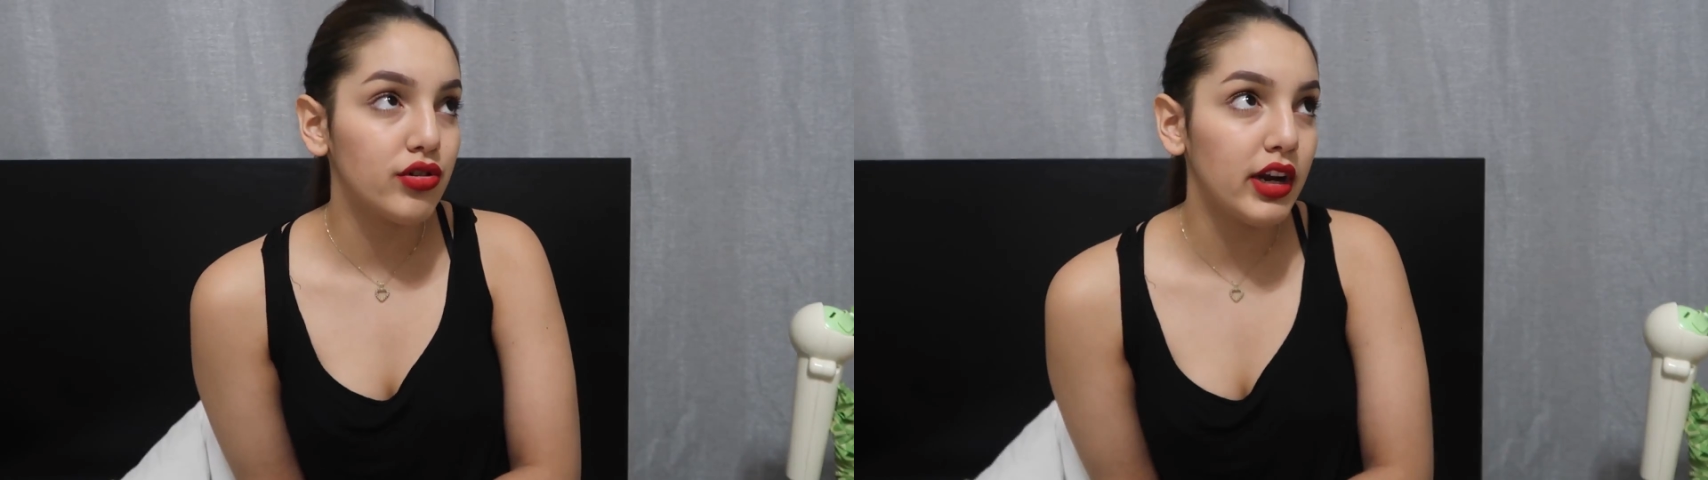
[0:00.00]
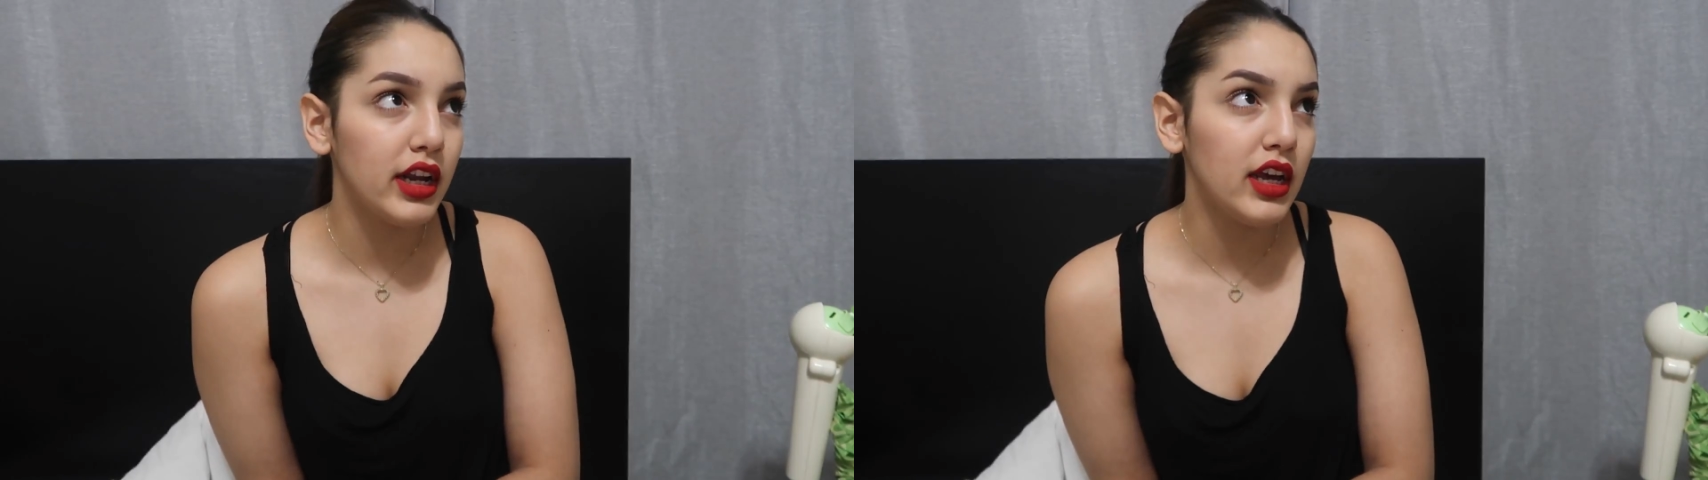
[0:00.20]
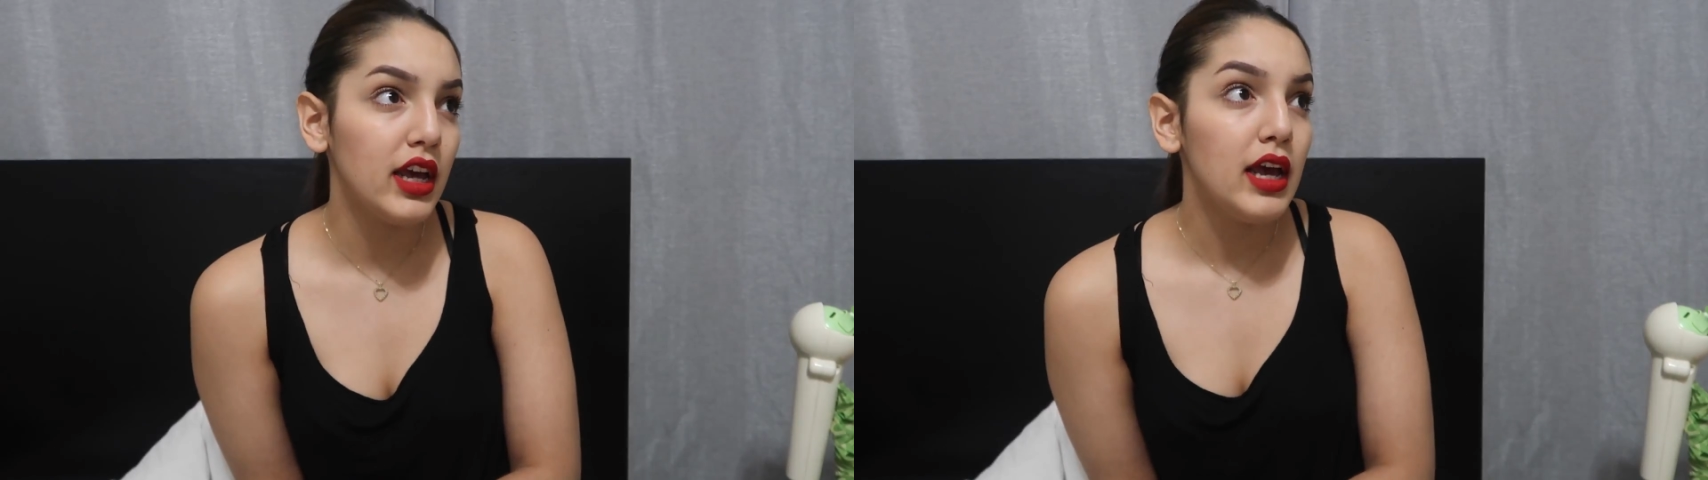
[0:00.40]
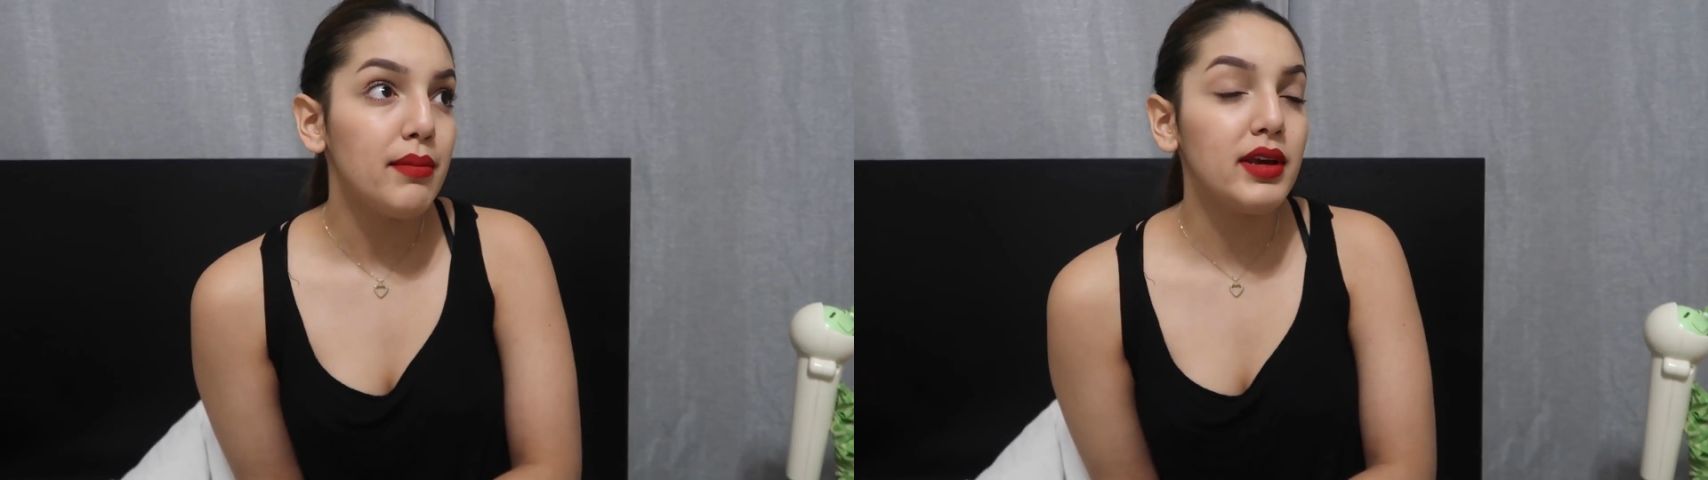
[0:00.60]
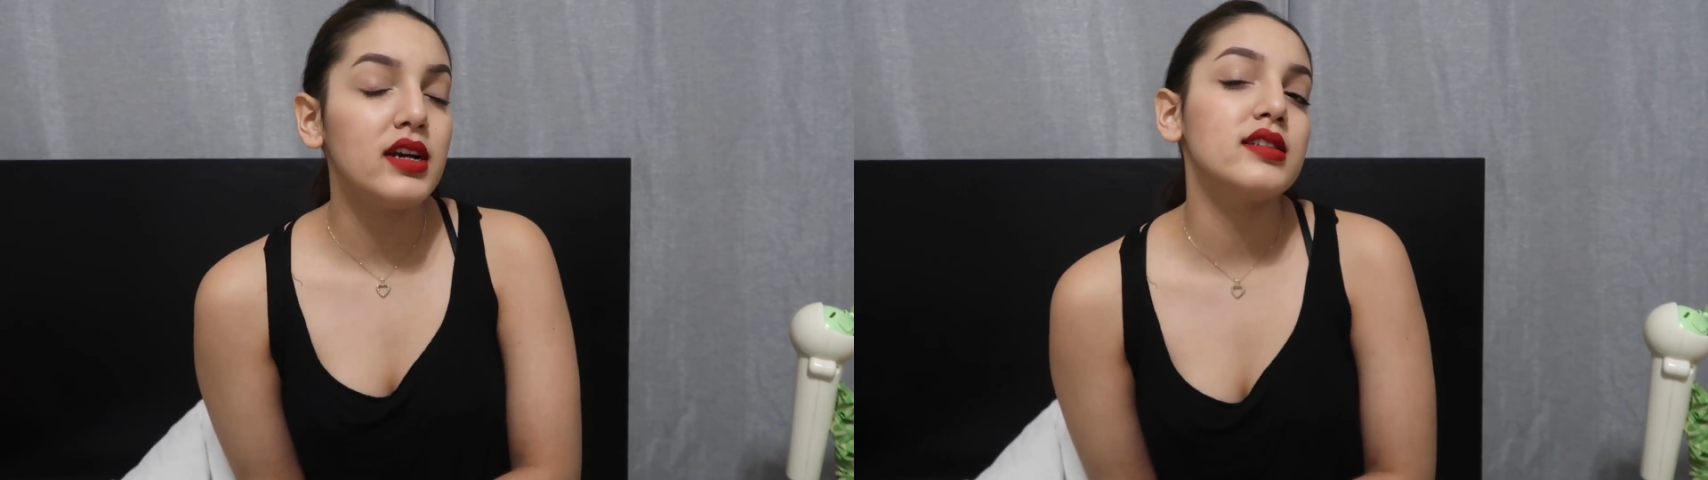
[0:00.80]
credit
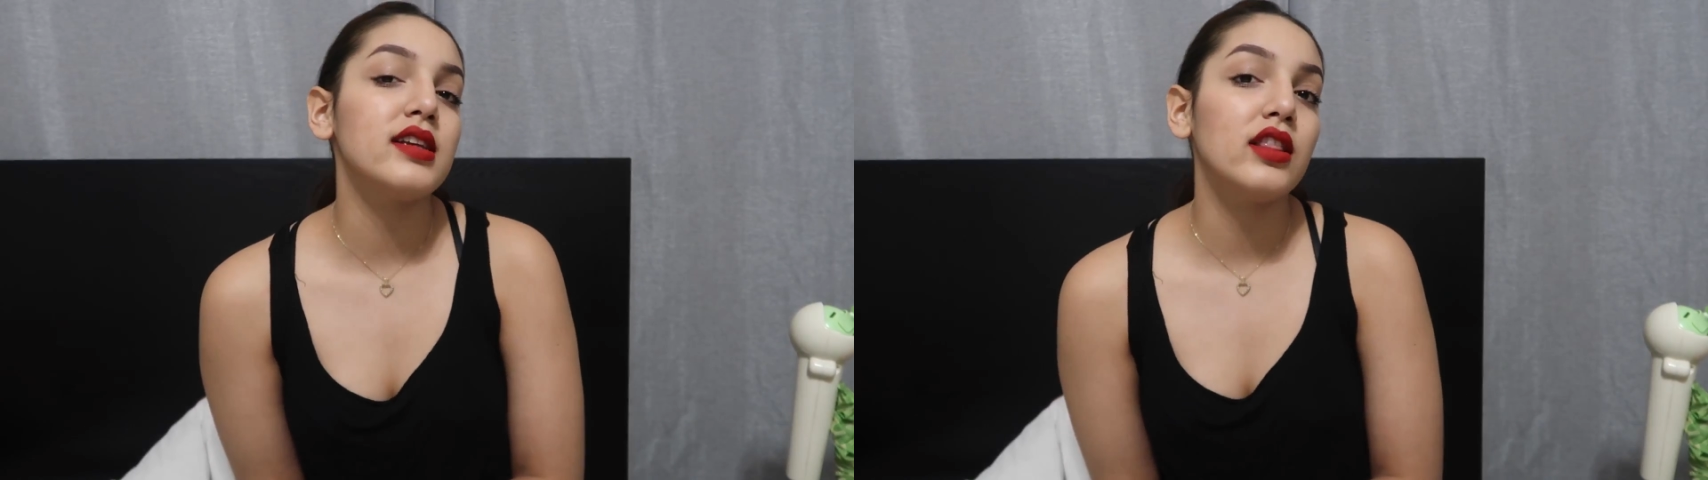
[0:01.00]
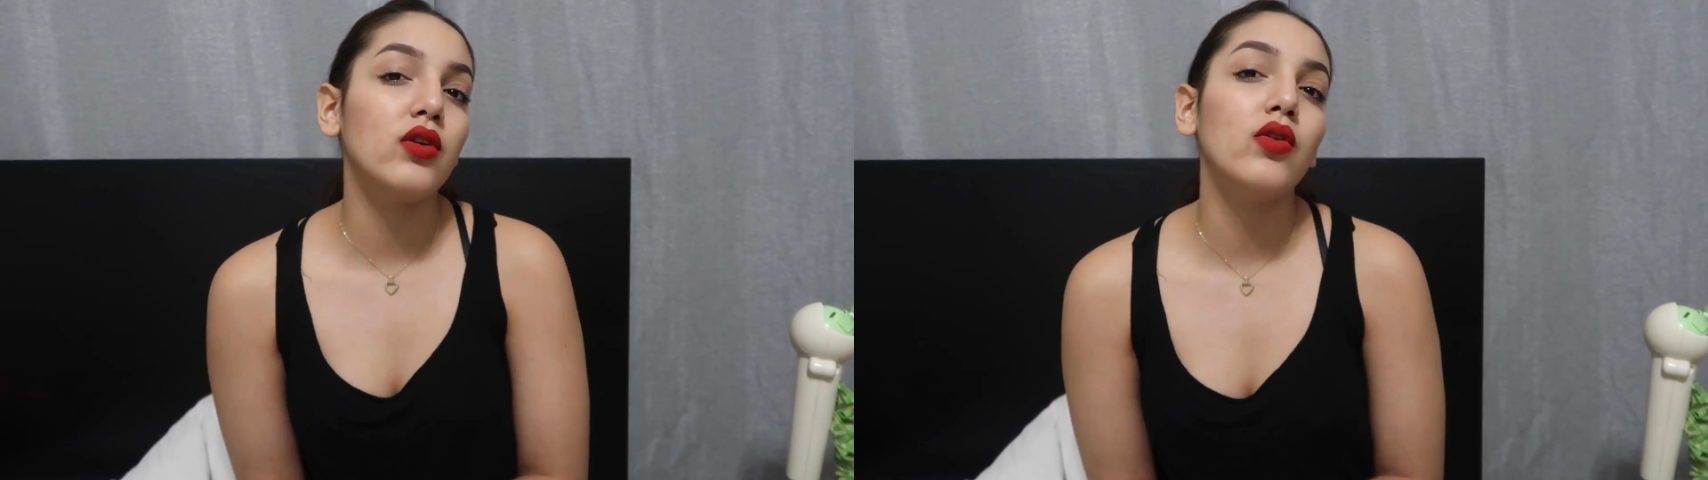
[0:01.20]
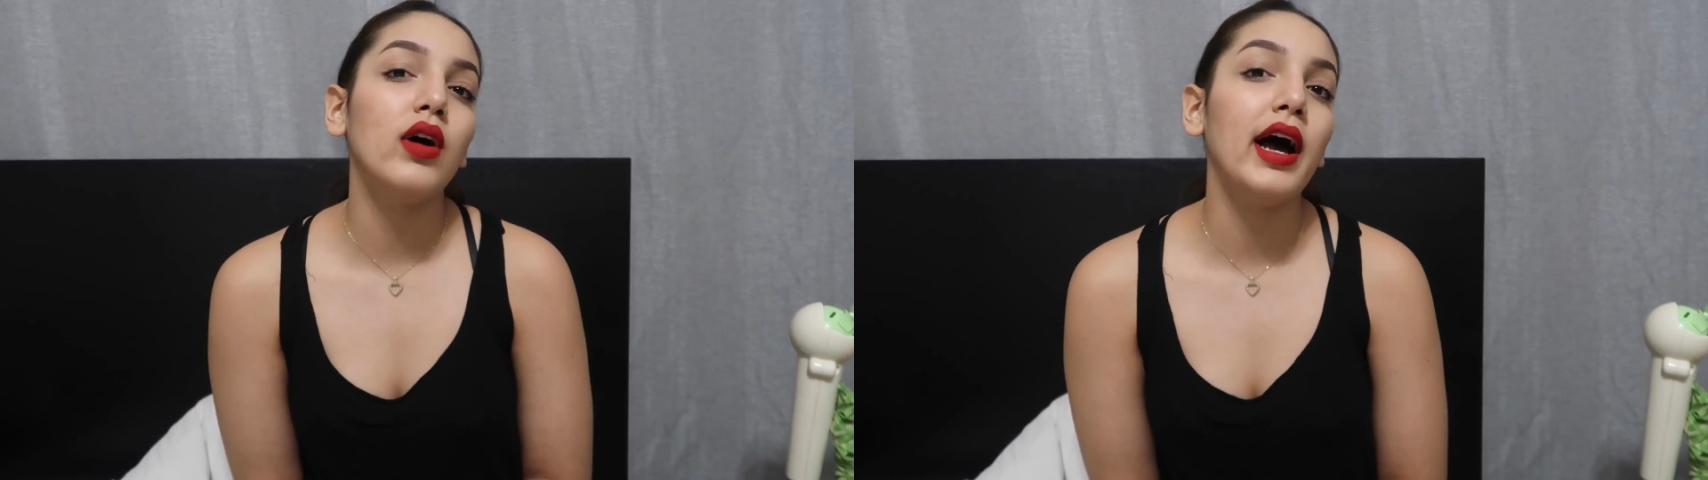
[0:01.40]
because of the,